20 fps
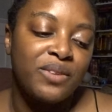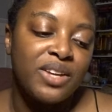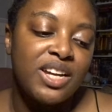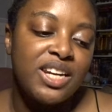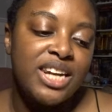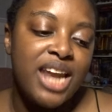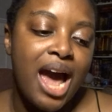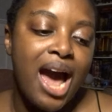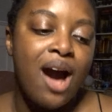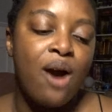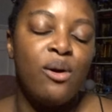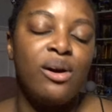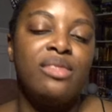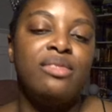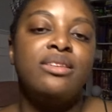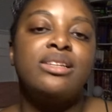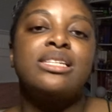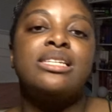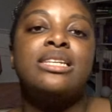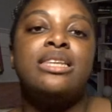now
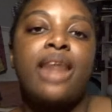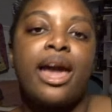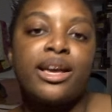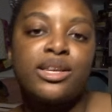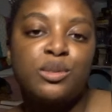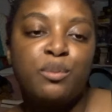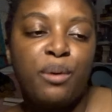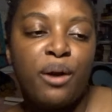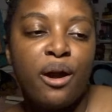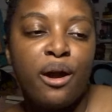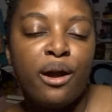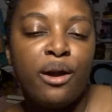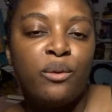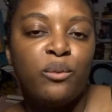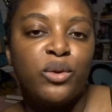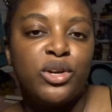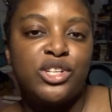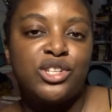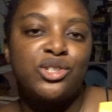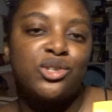in this next part,
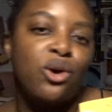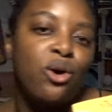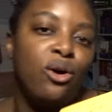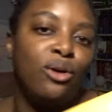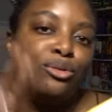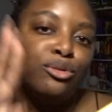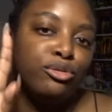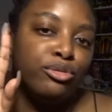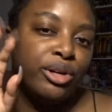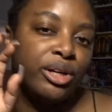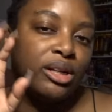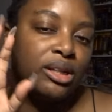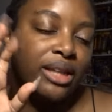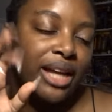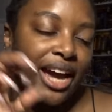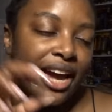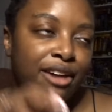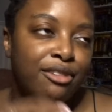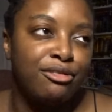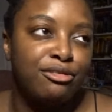which is called Real
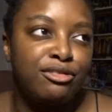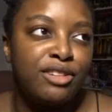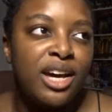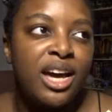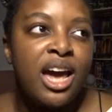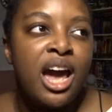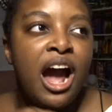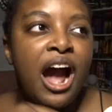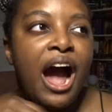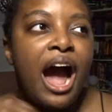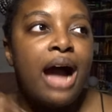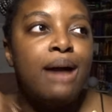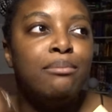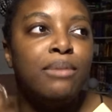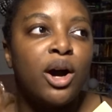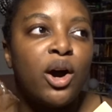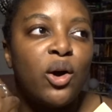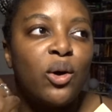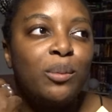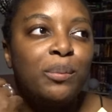Life, I'm
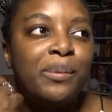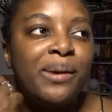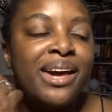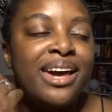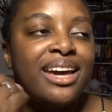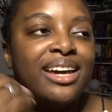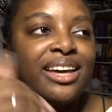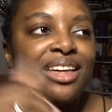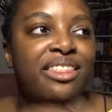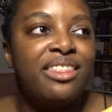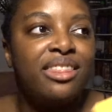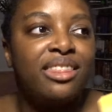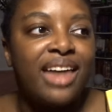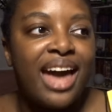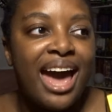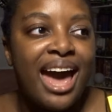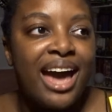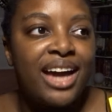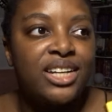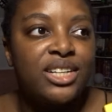hoping
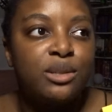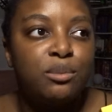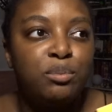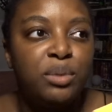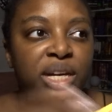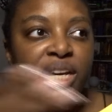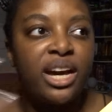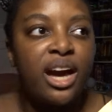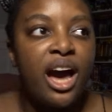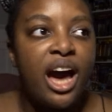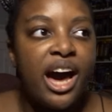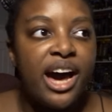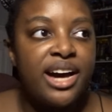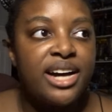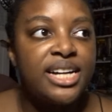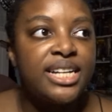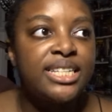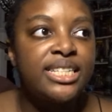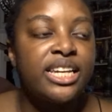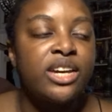that
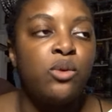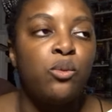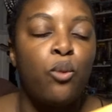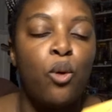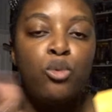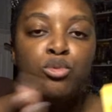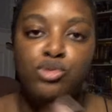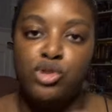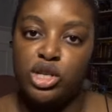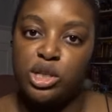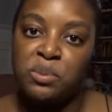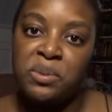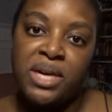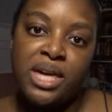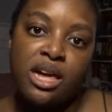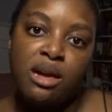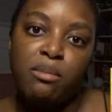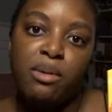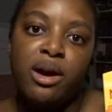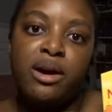because it won't just be
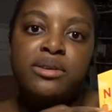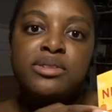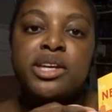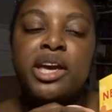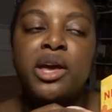emails,